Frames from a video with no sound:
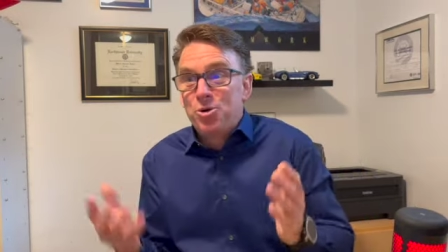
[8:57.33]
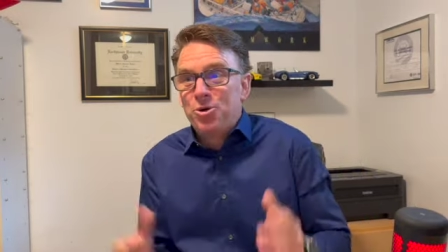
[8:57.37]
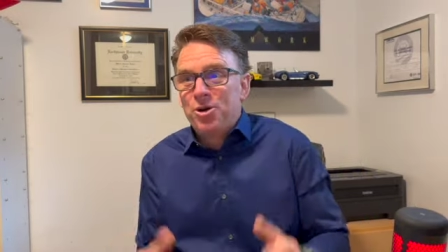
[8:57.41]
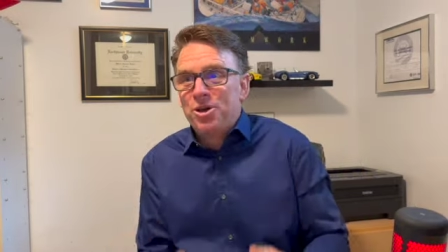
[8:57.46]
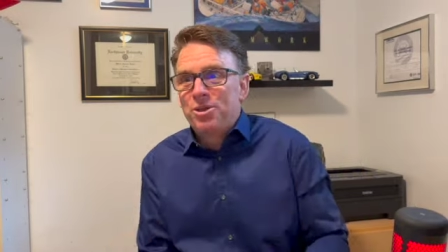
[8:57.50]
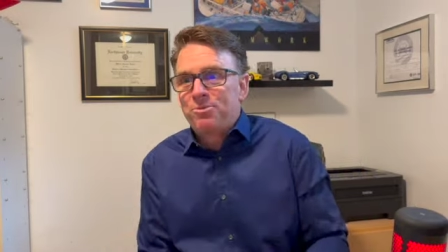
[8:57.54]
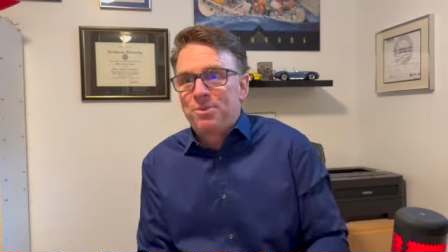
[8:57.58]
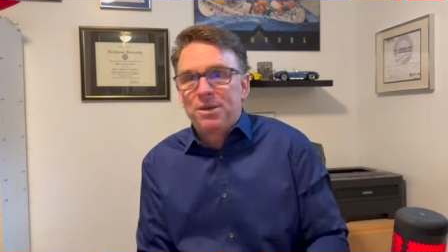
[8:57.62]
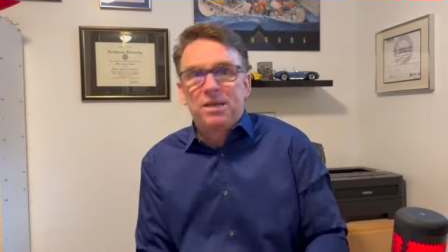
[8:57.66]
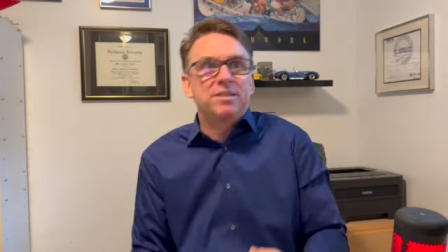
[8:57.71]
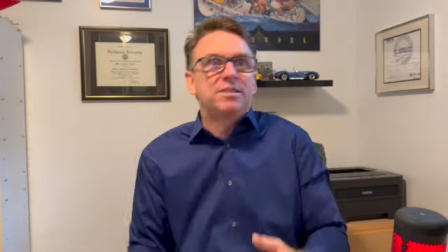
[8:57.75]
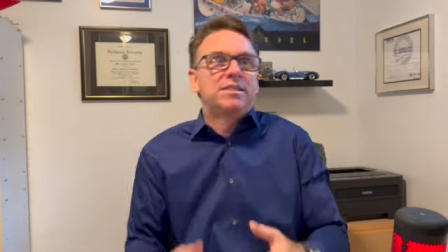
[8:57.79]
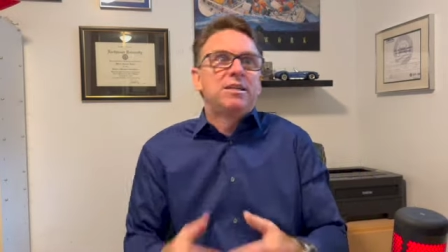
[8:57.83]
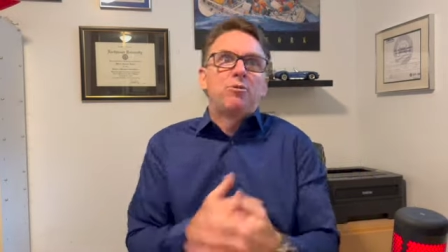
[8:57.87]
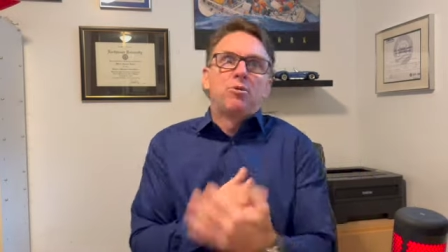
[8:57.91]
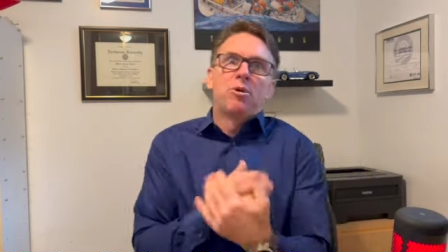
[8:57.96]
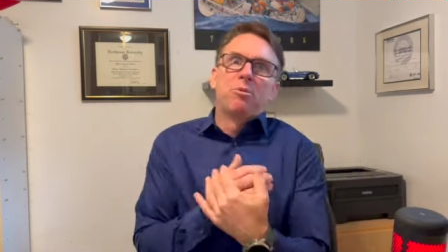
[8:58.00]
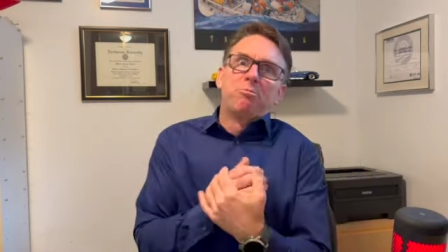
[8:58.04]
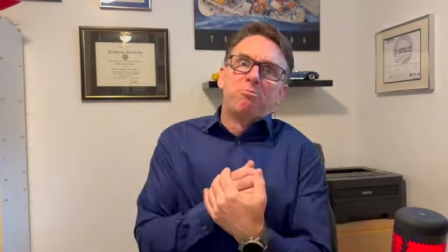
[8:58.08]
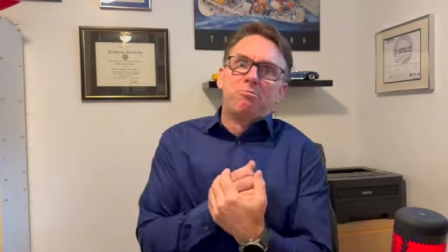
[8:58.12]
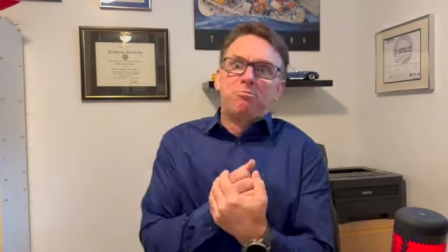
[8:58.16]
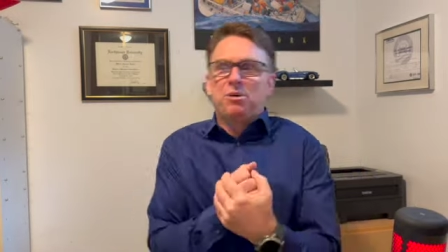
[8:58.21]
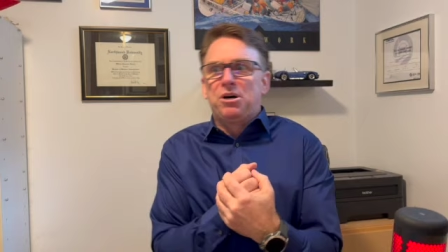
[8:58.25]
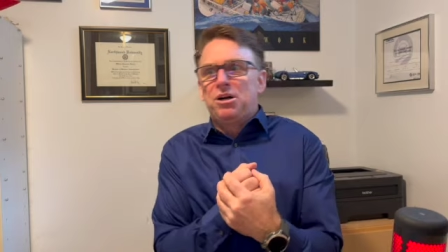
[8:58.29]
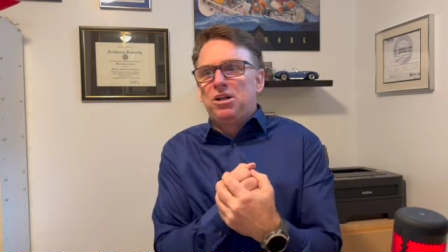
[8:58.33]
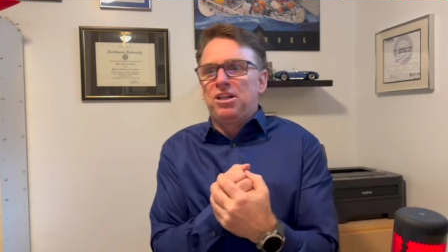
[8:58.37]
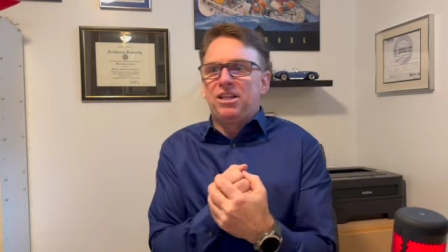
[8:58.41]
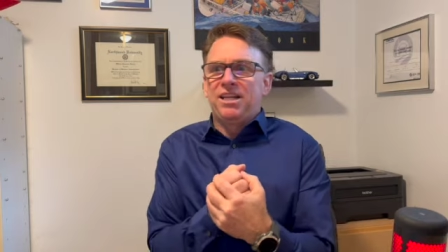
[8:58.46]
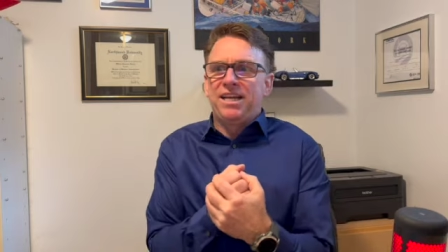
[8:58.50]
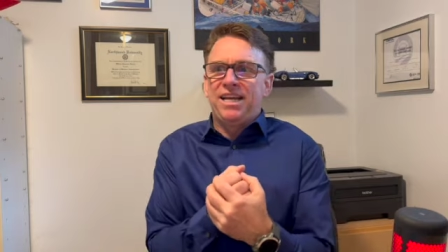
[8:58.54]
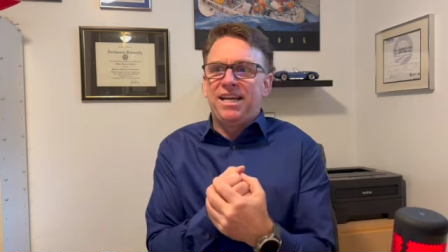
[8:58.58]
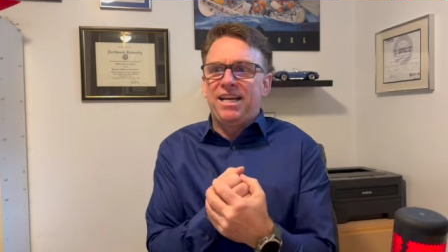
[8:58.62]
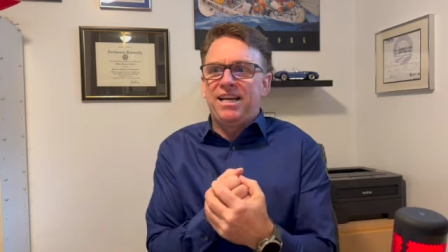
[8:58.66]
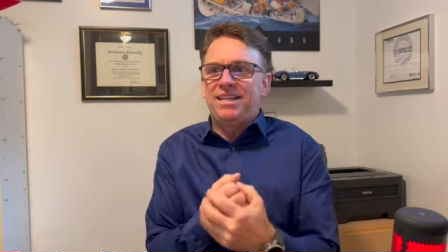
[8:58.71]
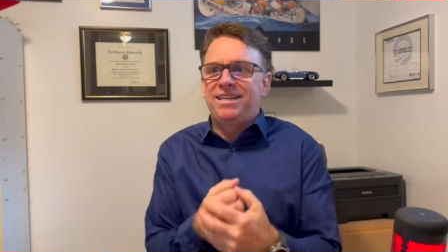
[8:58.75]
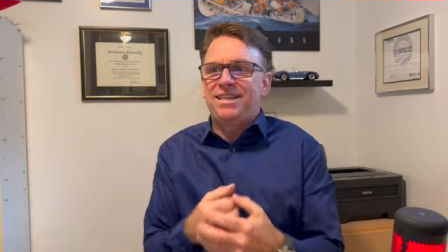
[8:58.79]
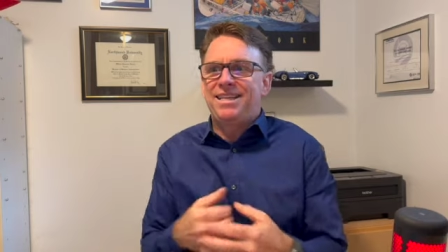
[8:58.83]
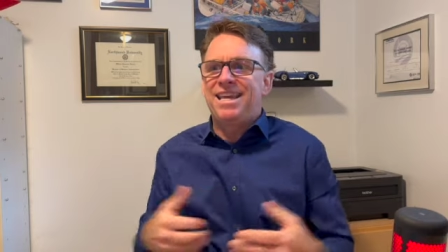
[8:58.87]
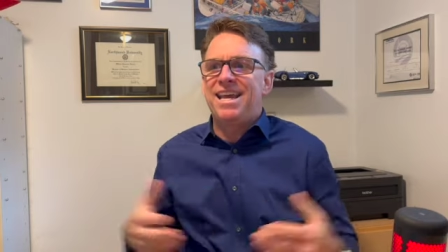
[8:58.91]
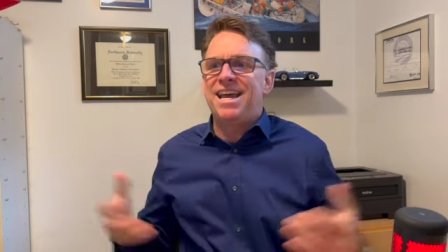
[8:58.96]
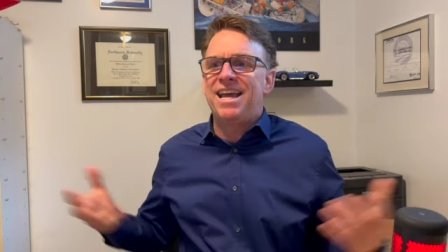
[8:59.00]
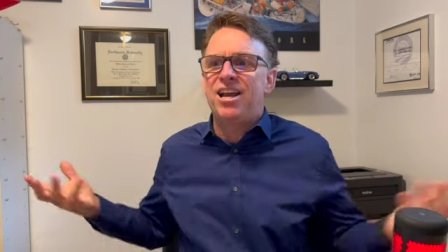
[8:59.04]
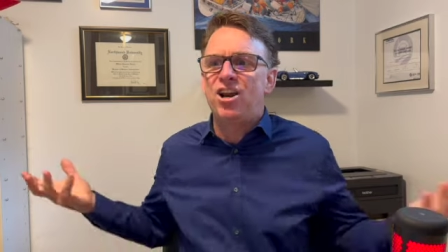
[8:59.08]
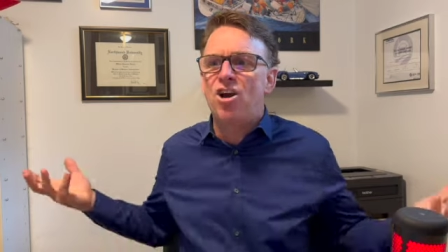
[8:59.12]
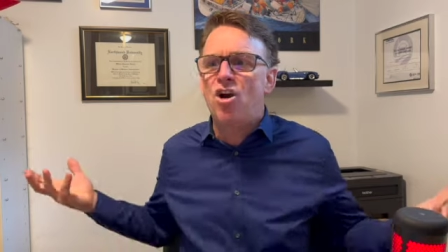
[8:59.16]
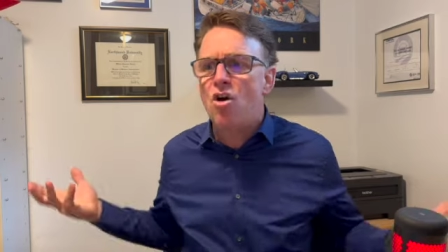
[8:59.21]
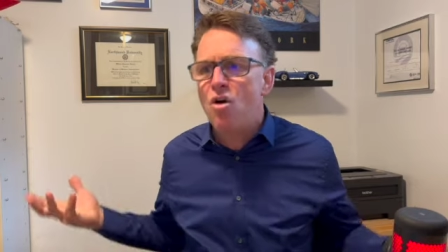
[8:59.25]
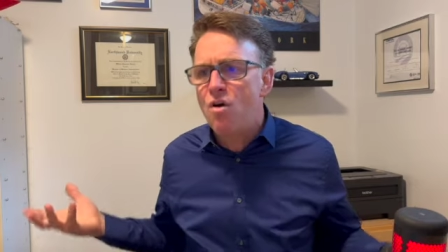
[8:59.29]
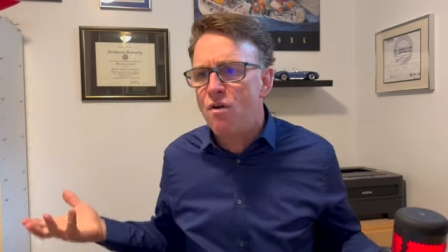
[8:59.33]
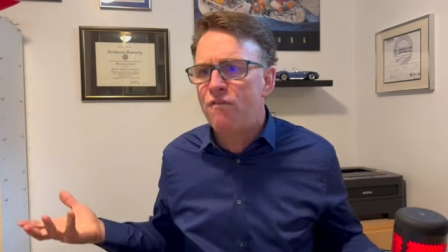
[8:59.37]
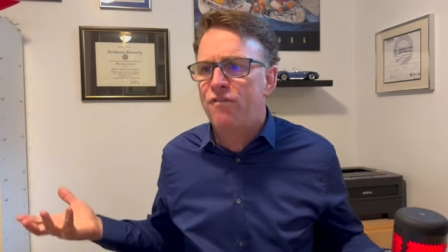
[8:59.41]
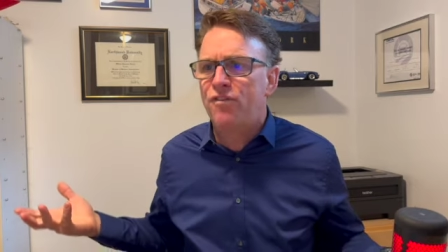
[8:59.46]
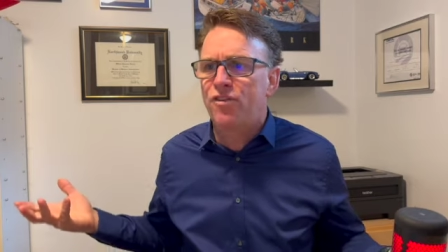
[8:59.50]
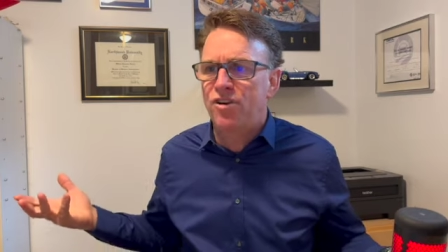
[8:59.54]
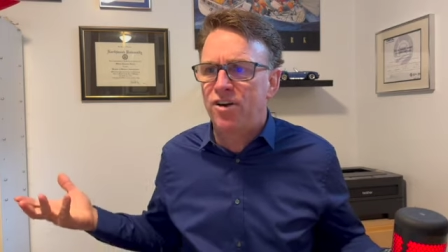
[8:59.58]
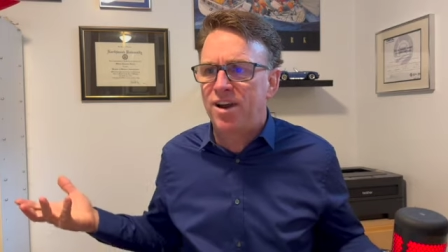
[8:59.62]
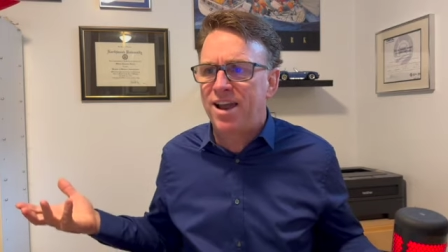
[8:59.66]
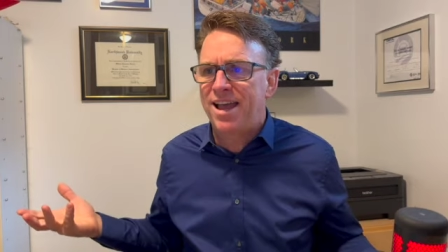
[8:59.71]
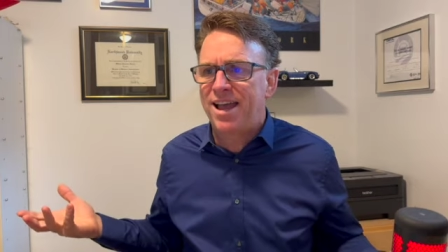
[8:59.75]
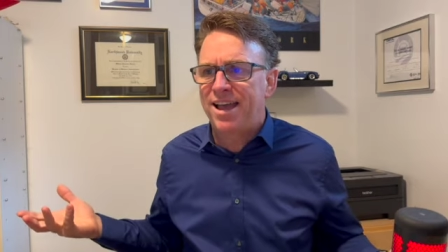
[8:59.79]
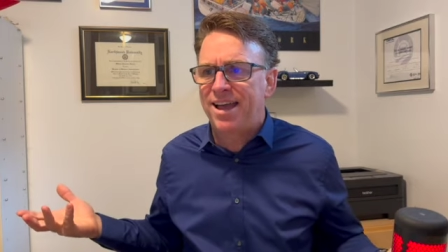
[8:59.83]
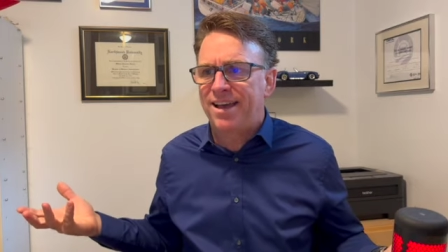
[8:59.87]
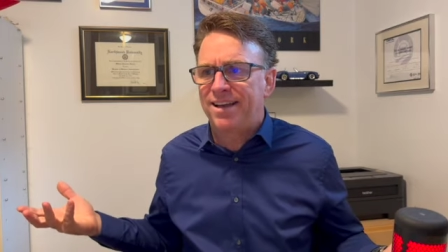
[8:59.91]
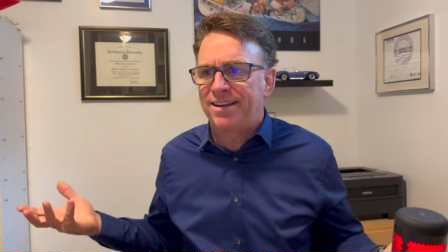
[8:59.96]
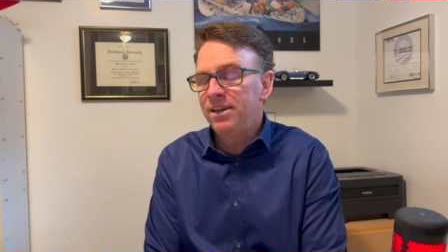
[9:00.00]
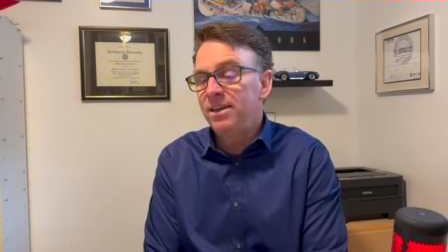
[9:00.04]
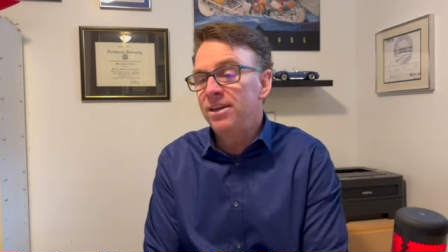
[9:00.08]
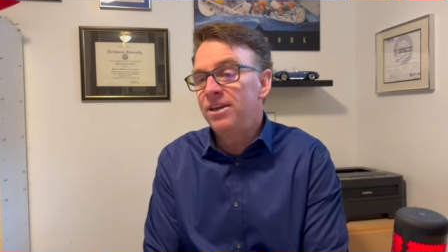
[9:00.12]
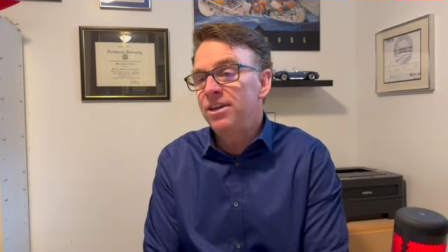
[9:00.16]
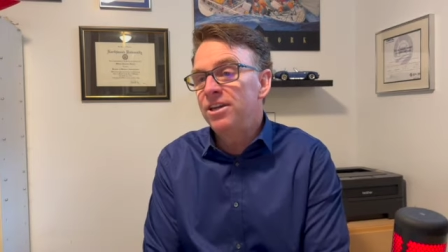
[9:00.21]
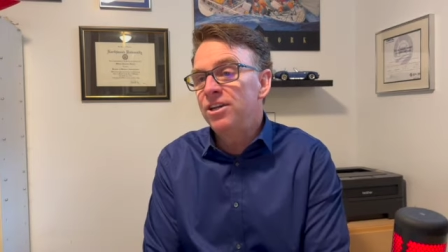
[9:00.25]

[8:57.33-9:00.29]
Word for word: with because they were bullied. Get over it.